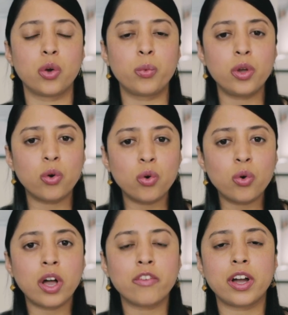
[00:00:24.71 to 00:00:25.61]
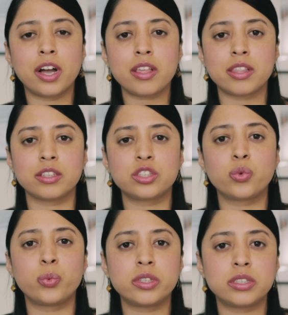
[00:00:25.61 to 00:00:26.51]
We all have access to
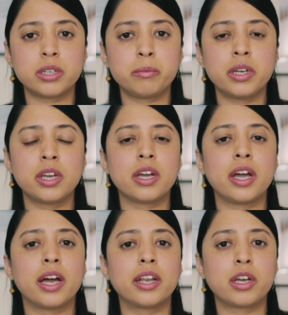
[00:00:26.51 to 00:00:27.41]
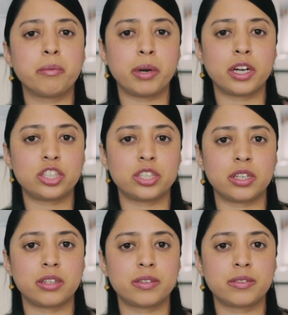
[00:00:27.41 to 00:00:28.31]
wisdom and compassion.